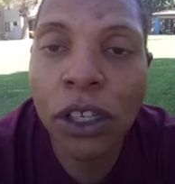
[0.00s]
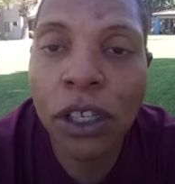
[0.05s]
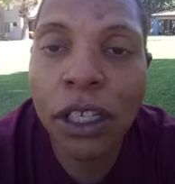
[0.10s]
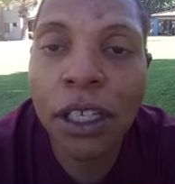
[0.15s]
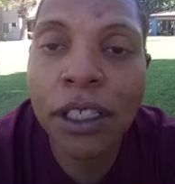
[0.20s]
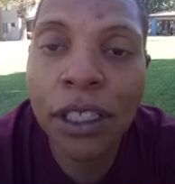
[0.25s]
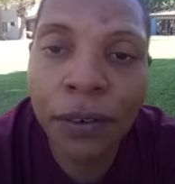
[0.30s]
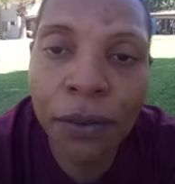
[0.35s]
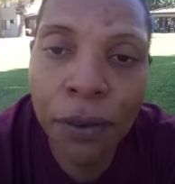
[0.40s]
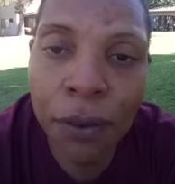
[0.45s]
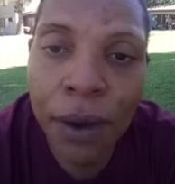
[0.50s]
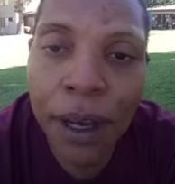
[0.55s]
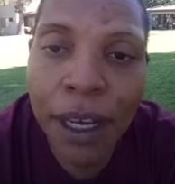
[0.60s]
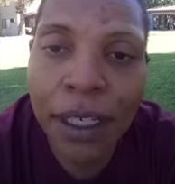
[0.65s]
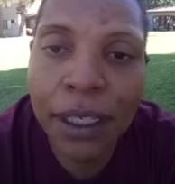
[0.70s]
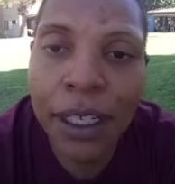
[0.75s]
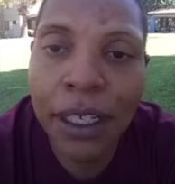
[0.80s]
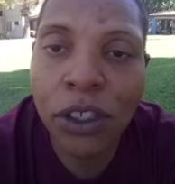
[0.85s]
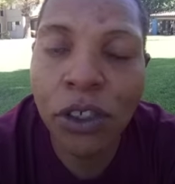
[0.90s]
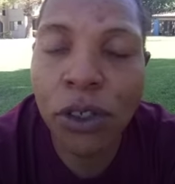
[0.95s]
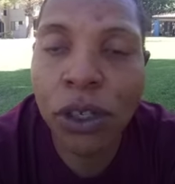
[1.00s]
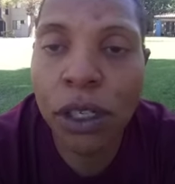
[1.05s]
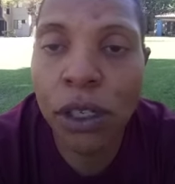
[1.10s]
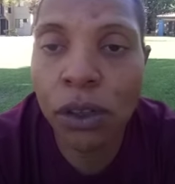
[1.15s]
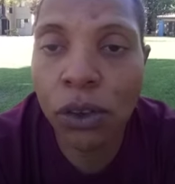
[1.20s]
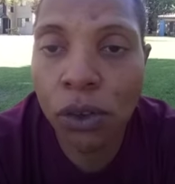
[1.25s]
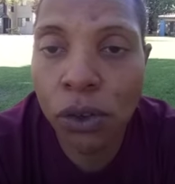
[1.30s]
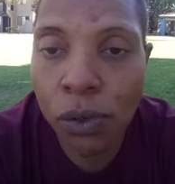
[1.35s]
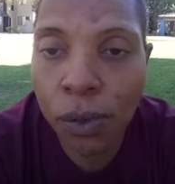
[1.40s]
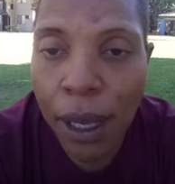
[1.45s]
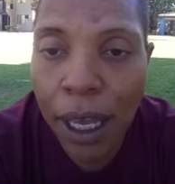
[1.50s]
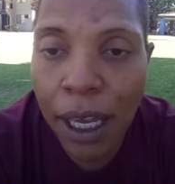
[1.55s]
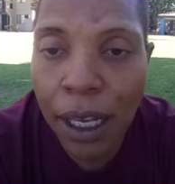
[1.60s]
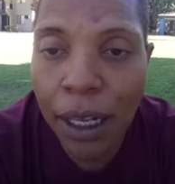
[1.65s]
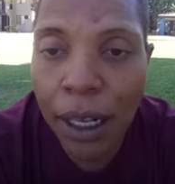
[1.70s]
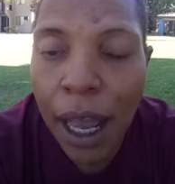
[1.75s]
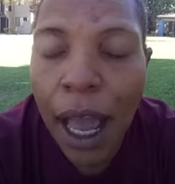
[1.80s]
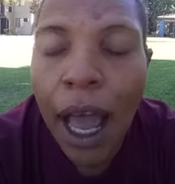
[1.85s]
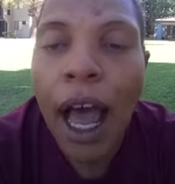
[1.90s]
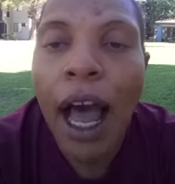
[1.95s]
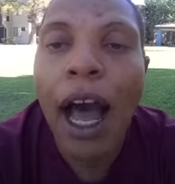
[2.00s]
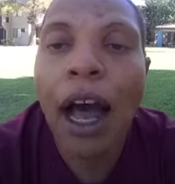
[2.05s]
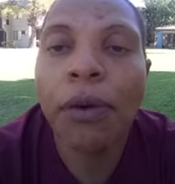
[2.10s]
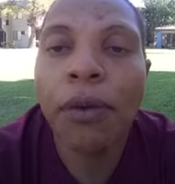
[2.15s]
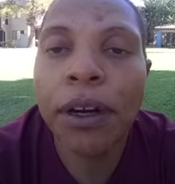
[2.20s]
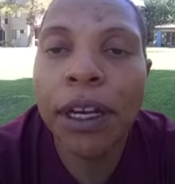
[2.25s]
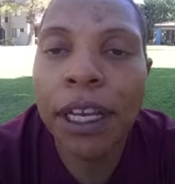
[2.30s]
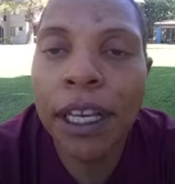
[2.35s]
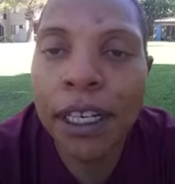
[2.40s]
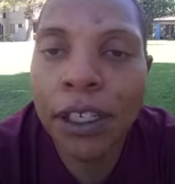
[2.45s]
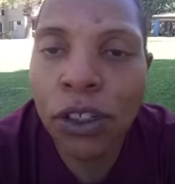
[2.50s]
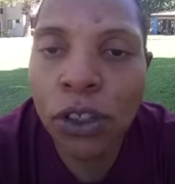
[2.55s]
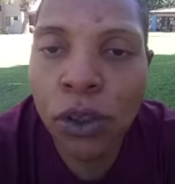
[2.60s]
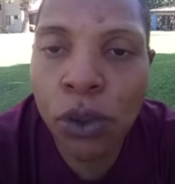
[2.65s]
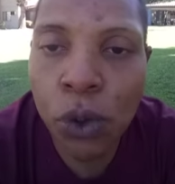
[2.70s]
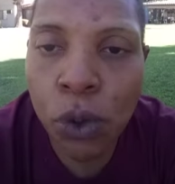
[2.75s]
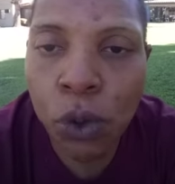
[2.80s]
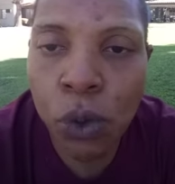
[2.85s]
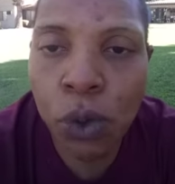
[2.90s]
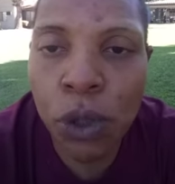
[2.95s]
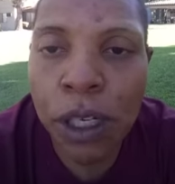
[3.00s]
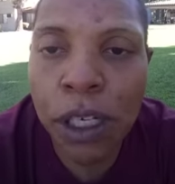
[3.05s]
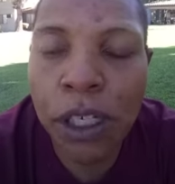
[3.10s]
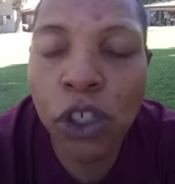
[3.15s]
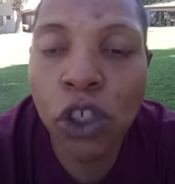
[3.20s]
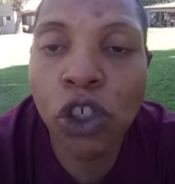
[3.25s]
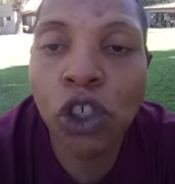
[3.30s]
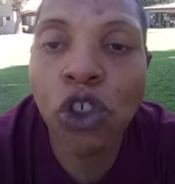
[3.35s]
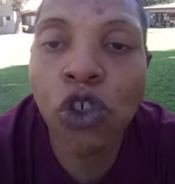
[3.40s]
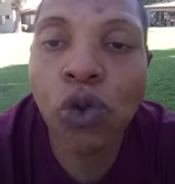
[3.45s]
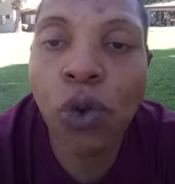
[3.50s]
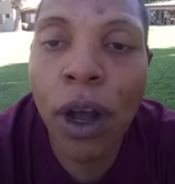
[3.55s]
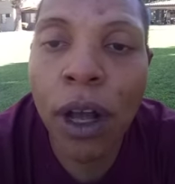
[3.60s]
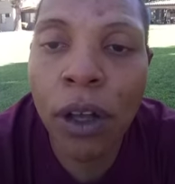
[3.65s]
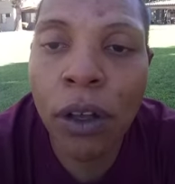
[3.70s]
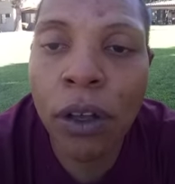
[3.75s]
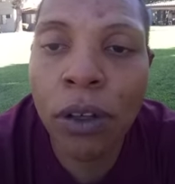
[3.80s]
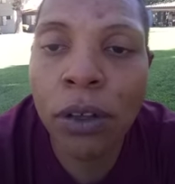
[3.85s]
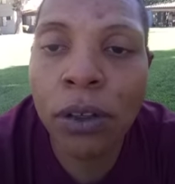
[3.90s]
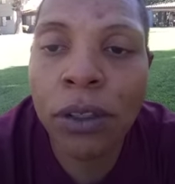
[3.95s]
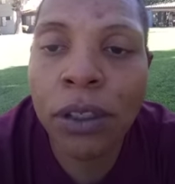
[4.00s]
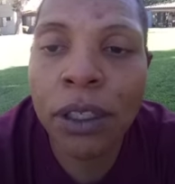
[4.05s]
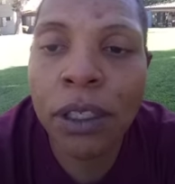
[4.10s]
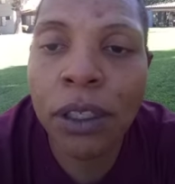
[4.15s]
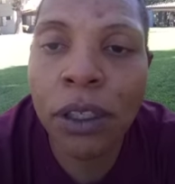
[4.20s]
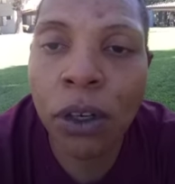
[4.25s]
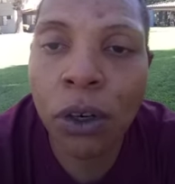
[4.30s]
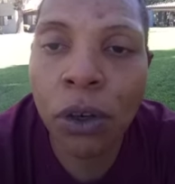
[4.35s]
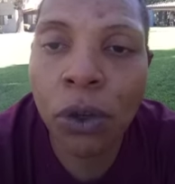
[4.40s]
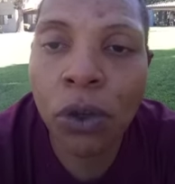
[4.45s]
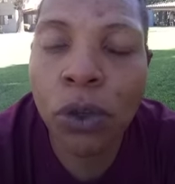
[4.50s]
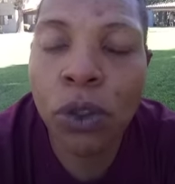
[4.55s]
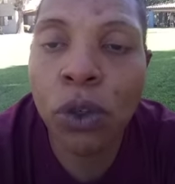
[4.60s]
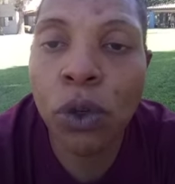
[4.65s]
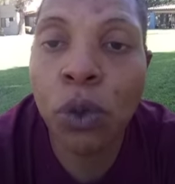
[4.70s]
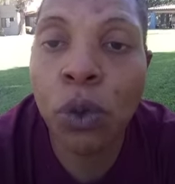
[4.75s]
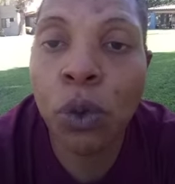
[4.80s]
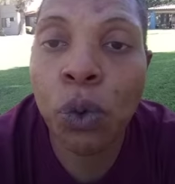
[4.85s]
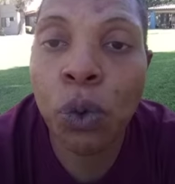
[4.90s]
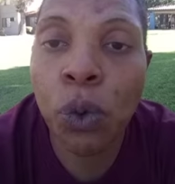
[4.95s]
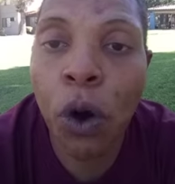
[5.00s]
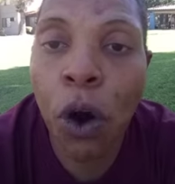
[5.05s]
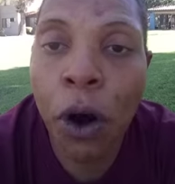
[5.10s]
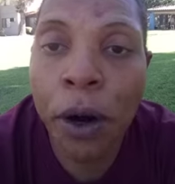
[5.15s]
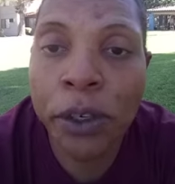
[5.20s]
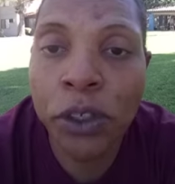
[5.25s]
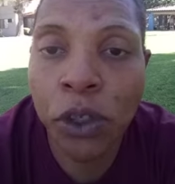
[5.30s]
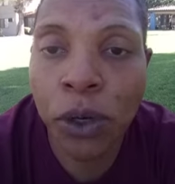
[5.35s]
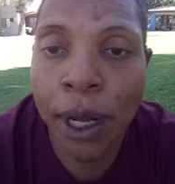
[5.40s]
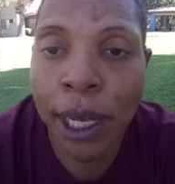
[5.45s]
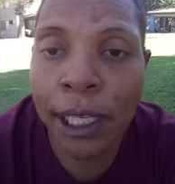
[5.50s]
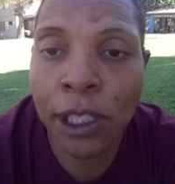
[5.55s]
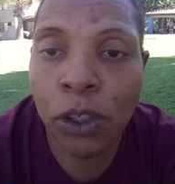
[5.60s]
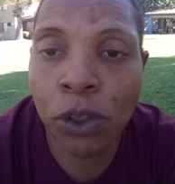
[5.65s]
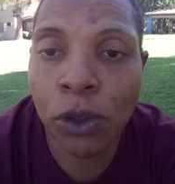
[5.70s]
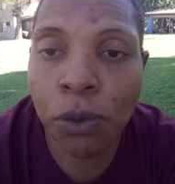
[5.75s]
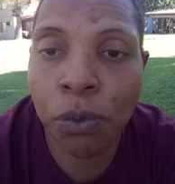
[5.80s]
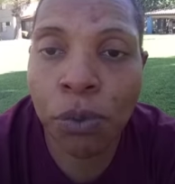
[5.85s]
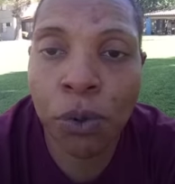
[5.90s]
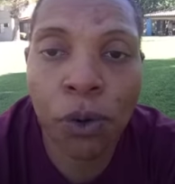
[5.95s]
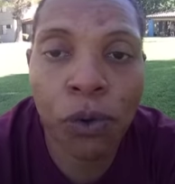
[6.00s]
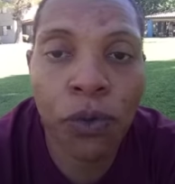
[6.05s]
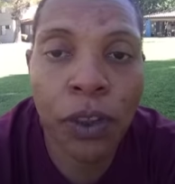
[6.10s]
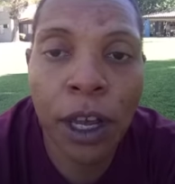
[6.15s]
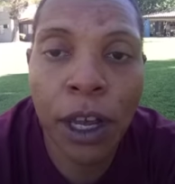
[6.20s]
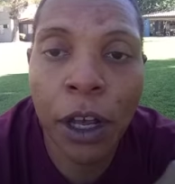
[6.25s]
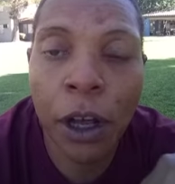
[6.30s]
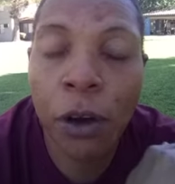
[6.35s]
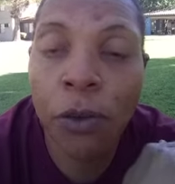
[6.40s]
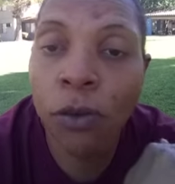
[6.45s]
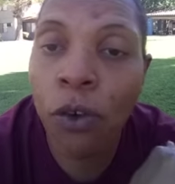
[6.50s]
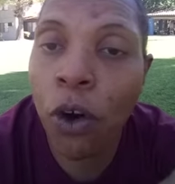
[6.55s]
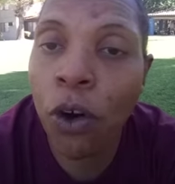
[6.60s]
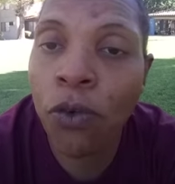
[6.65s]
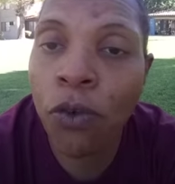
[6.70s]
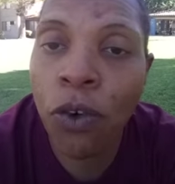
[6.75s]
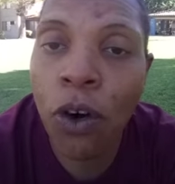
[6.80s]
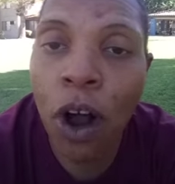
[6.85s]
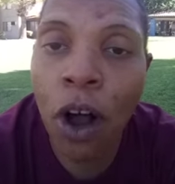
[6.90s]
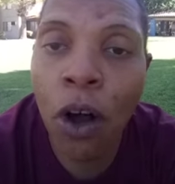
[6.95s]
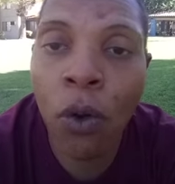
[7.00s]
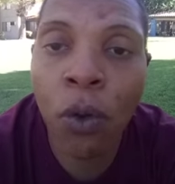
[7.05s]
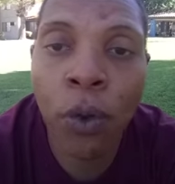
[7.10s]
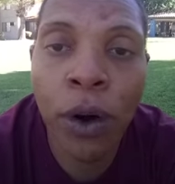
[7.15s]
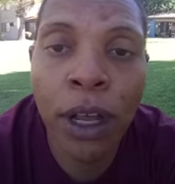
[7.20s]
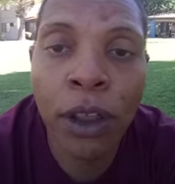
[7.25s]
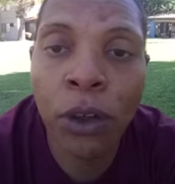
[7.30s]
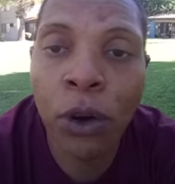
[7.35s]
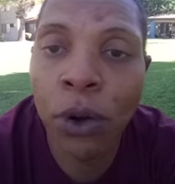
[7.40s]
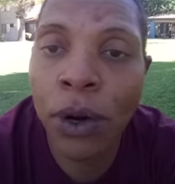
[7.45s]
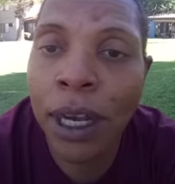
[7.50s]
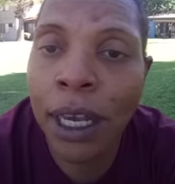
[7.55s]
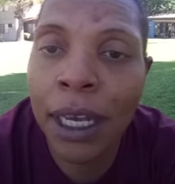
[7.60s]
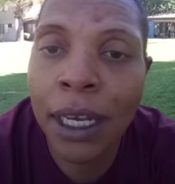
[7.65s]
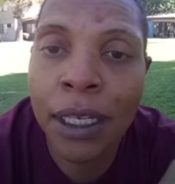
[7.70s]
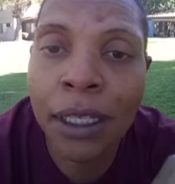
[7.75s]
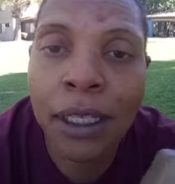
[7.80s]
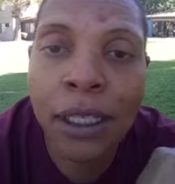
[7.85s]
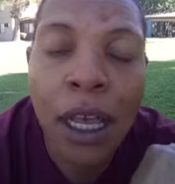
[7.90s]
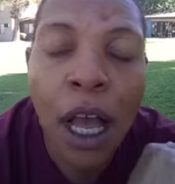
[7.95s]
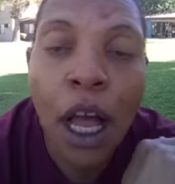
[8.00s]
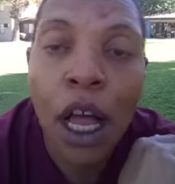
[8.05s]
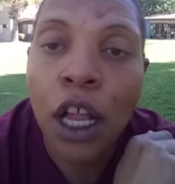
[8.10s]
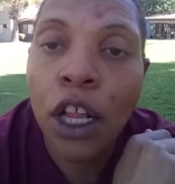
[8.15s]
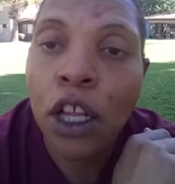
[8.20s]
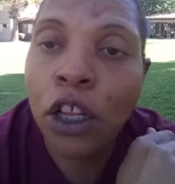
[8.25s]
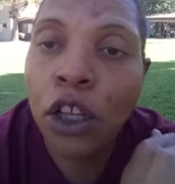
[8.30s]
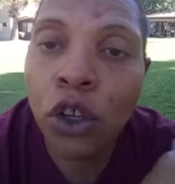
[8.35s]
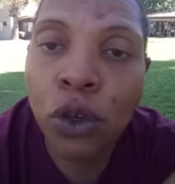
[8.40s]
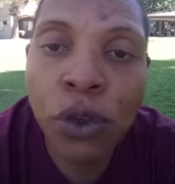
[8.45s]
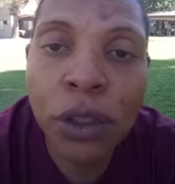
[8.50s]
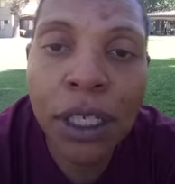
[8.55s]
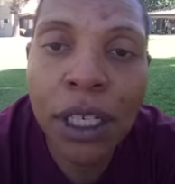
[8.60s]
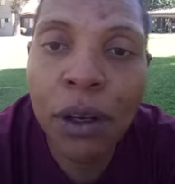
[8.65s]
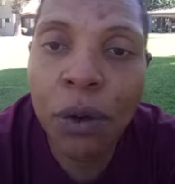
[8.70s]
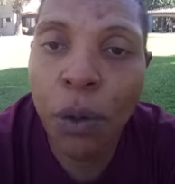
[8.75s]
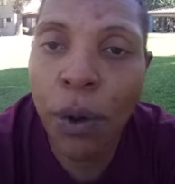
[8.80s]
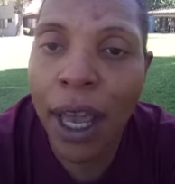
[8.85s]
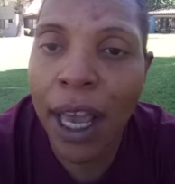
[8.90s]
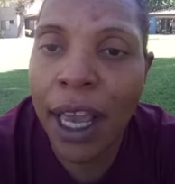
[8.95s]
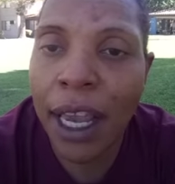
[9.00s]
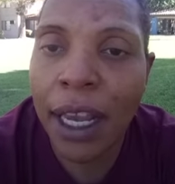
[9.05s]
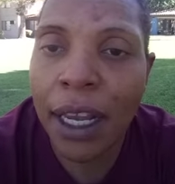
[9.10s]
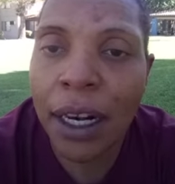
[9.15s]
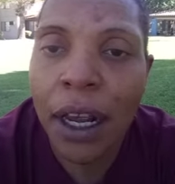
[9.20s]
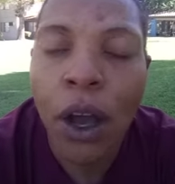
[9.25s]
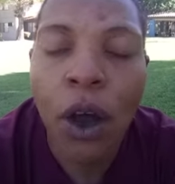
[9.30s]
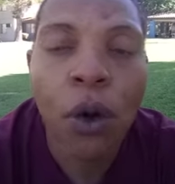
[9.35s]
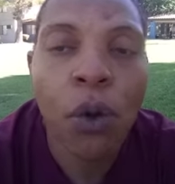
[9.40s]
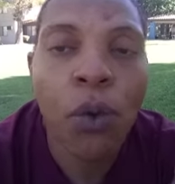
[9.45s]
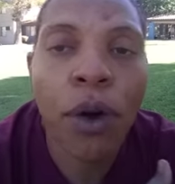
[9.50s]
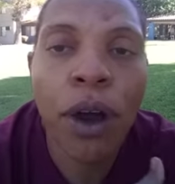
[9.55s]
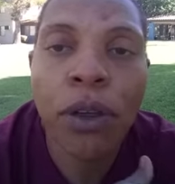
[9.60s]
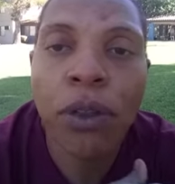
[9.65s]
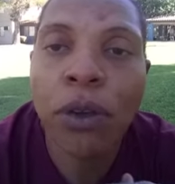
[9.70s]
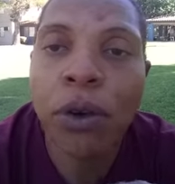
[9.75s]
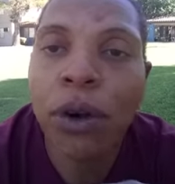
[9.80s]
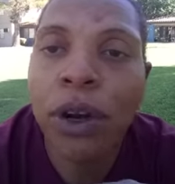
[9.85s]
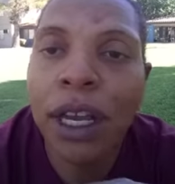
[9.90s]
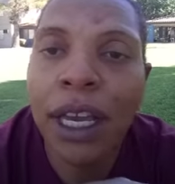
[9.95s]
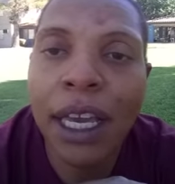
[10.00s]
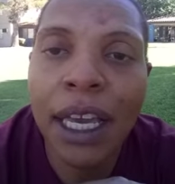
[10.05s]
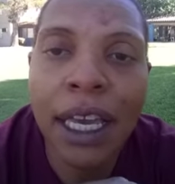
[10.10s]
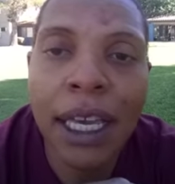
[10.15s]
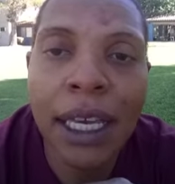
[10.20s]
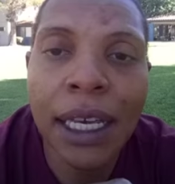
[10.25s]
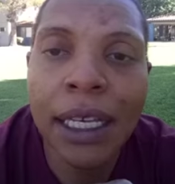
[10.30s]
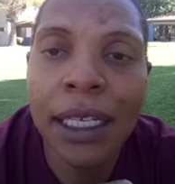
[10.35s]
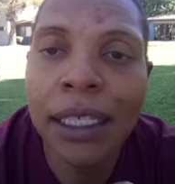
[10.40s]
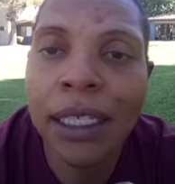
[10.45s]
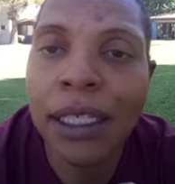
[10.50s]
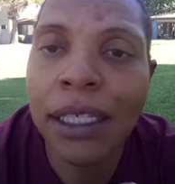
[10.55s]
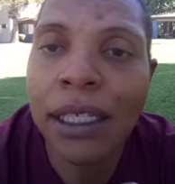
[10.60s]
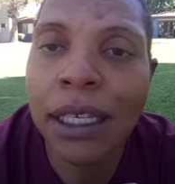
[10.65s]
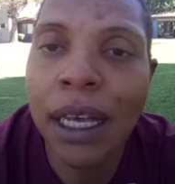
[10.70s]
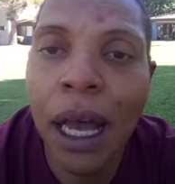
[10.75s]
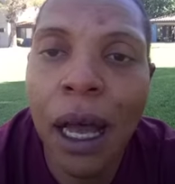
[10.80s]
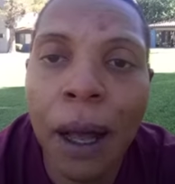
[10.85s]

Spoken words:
different ways that you can lose weight. I want to get into the struggles of those who are trying to improve their health overall, whether it's losing weight, whether it's